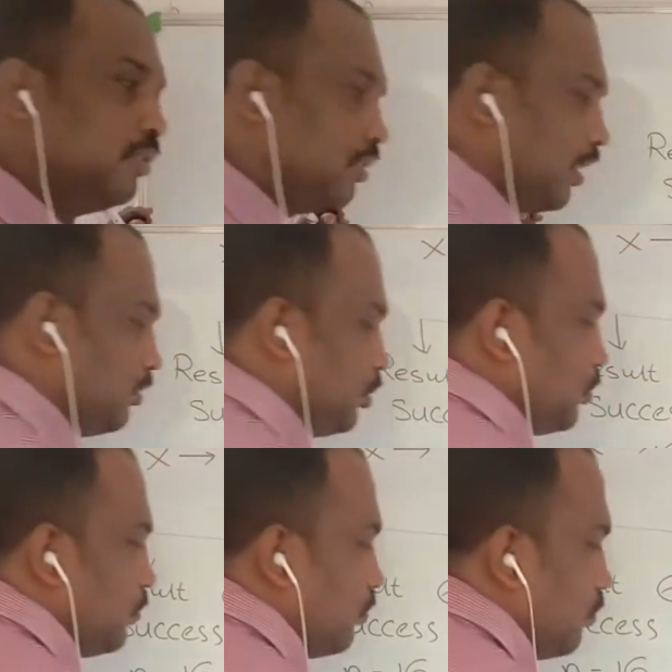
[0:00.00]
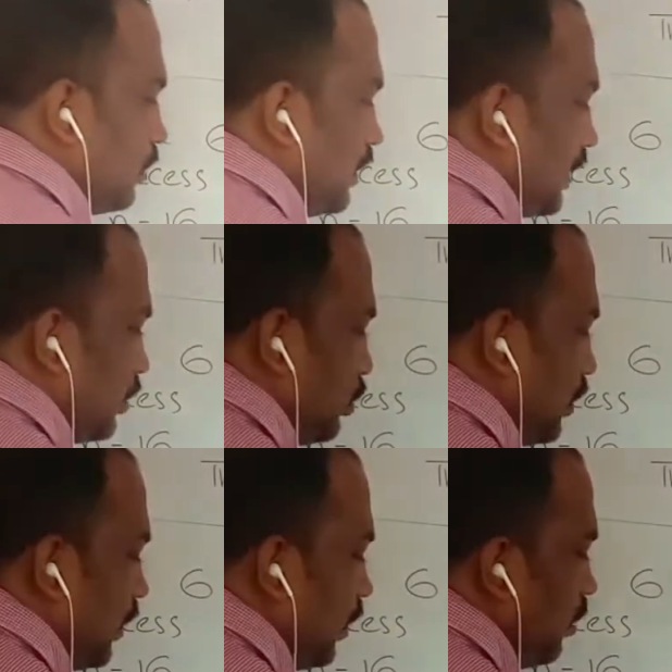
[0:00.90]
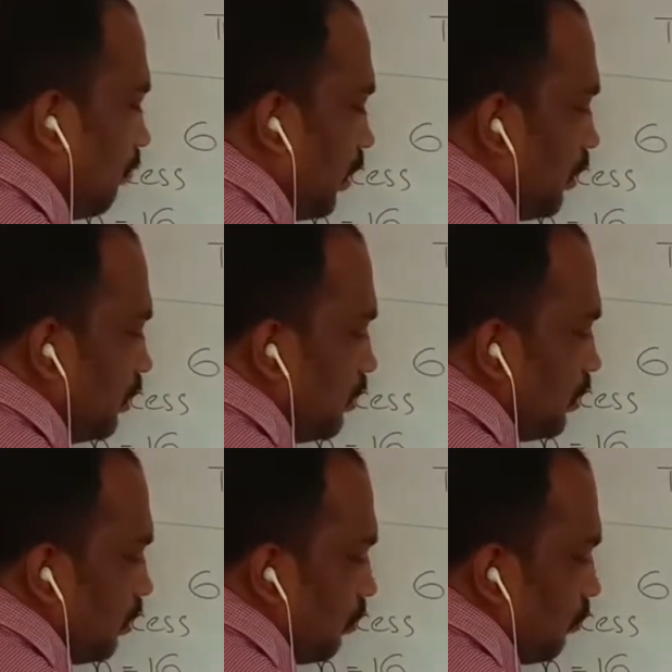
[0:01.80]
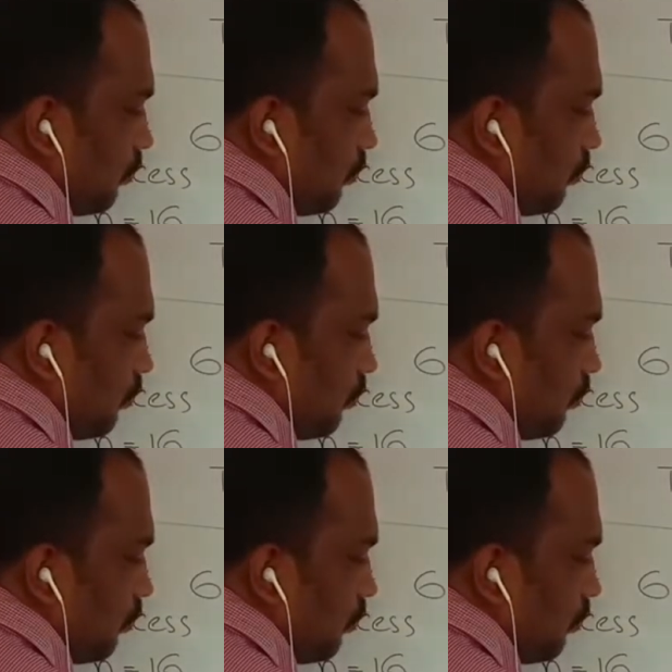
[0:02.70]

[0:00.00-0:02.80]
rise to 16 minus 0.